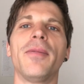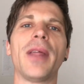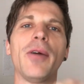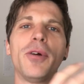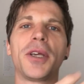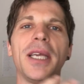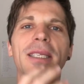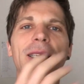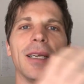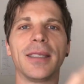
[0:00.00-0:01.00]
they were
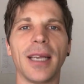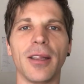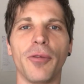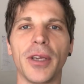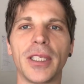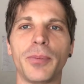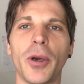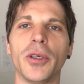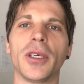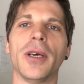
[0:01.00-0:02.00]
getting a ton of
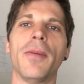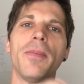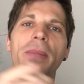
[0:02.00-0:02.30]
exposure.